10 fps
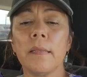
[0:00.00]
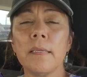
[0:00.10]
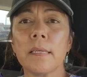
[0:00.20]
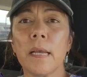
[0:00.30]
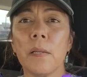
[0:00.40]

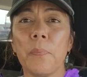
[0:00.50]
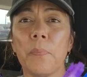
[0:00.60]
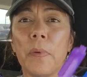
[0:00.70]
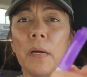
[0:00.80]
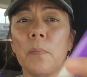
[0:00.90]
kind
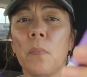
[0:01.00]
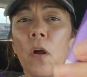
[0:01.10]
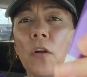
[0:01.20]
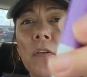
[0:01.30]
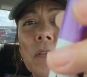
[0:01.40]
of
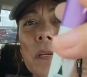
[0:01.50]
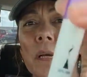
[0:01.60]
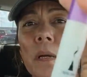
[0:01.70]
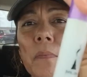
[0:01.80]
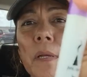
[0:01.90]
markers
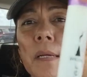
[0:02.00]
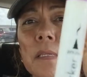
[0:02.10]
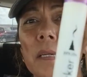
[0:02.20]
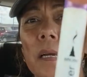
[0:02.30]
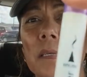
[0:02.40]
up, like I
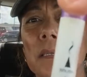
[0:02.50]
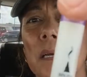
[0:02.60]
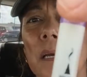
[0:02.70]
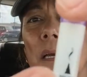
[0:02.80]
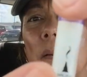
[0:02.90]
said, it has
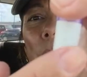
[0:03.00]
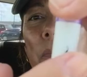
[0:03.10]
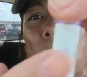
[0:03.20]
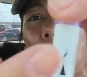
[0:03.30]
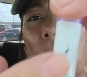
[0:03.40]

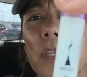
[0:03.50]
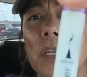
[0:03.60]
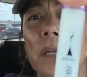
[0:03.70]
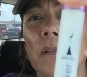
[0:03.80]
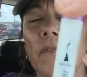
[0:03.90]
the brush
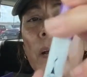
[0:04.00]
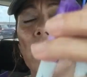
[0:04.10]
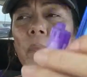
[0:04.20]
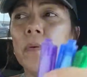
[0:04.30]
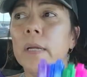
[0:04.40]
and then the
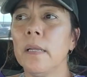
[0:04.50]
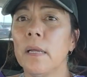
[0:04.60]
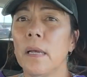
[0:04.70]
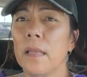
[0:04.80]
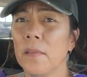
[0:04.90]
fine point,
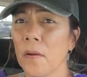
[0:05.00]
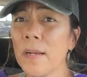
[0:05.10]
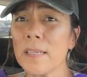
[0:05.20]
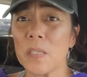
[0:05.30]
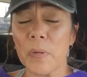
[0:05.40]
they're
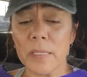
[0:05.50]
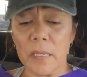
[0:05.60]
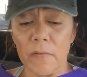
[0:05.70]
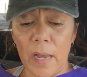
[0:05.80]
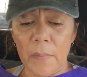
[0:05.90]

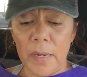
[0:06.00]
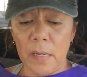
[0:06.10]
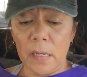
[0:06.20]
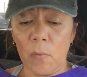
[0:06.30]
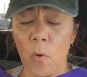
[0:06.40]
expensive. I
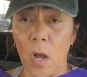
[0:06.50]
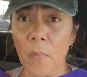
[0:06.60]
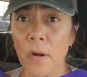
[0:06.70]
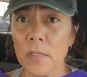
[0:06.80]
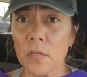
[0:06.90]
mean,
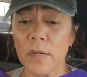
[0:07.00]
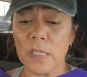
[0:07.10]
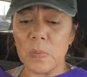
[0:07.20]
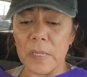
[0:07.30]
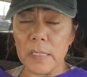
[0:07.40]
Walmarts are
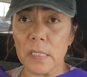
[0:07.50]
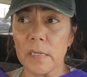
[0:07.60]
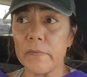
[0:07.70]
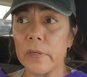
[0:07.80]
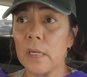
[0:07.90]

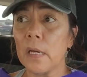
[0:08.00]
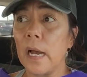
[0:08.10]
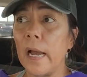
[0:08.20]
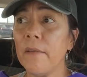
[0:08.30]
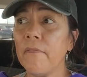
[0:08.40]
expensive.
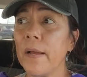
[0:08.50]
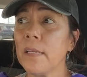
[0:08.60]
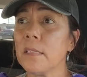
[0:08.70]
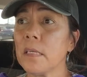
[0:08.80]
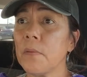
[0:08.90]
I
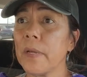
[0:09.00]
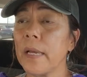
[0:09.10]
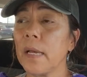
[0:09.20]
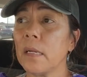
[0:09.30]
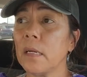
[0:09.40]
found some
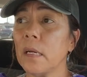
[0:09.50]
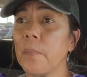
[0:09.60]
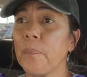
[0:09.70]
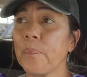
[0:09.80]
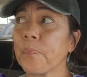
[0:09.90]

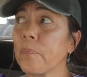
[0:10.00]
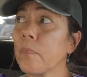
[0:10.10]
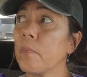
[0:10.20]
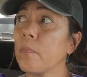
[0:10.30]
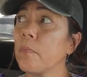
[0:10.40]
at
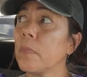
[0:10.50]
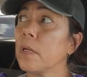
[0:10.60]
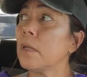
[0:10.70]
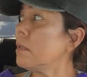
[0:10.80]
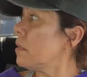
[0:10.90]

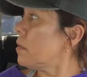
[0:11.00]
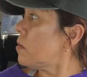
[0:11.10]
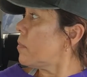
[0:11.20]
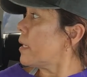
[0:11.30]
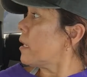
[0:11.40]

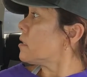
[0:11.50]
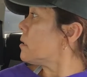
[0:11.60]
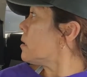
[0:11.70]
oh my gosh, I